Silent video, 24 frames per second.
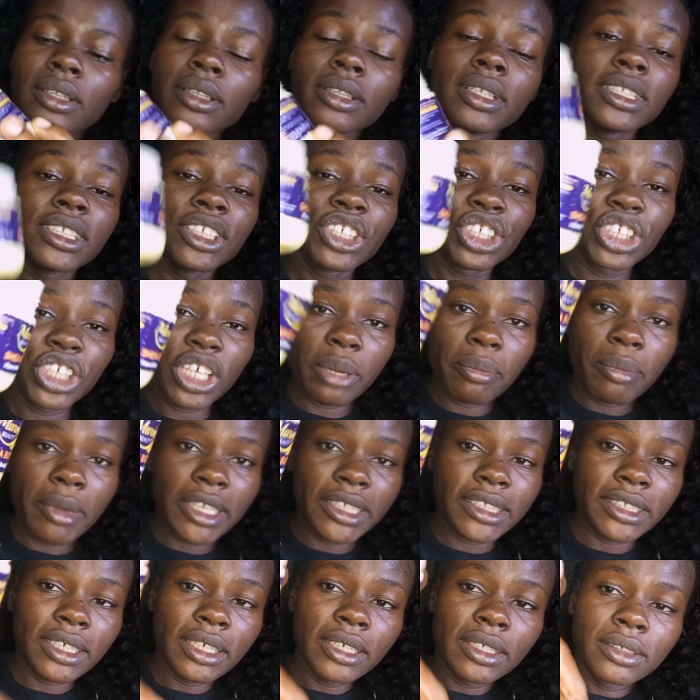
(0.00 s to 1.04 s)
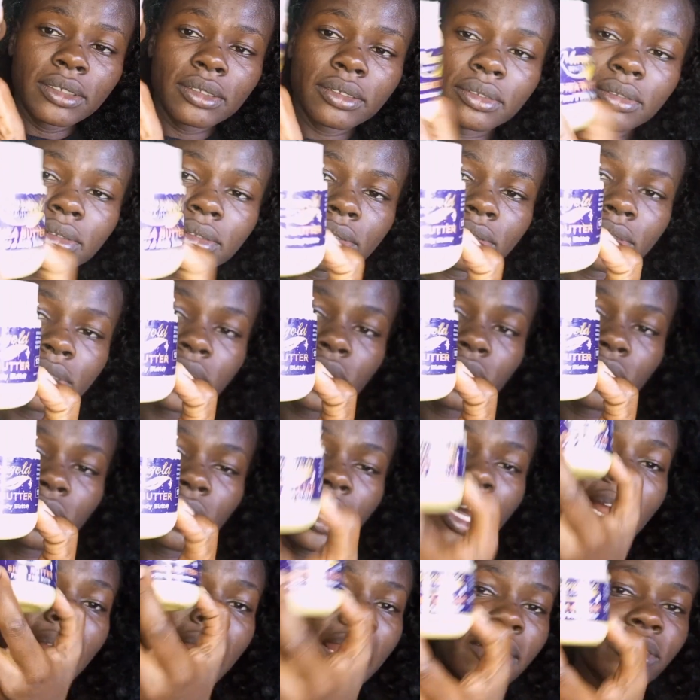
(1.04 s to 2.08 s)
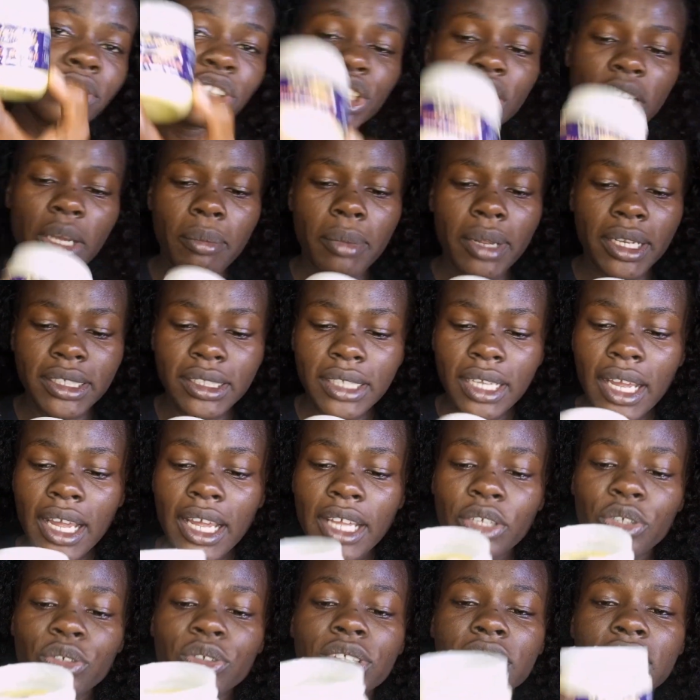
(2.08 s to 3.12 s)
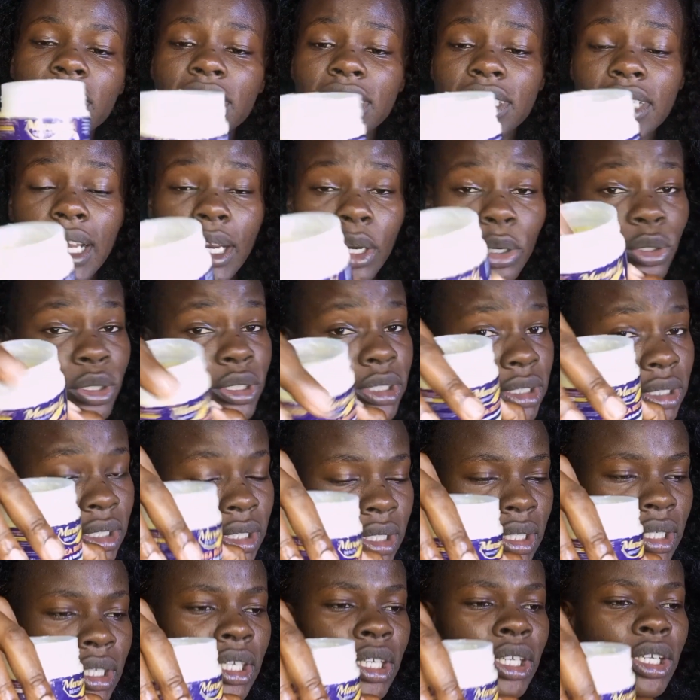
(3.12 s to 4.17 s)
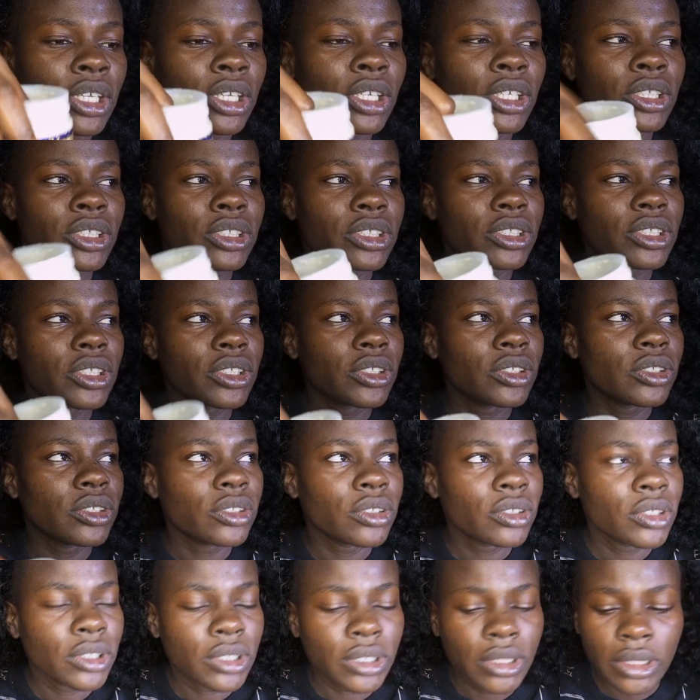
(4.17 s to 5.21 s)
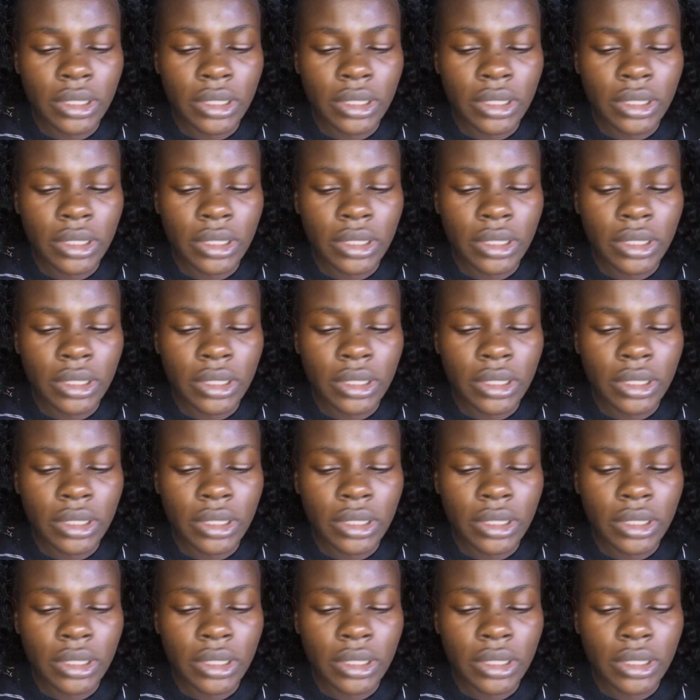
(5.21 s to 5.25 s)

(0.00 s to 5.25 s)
this shea butter. So I love shea butter. I use this a lot. So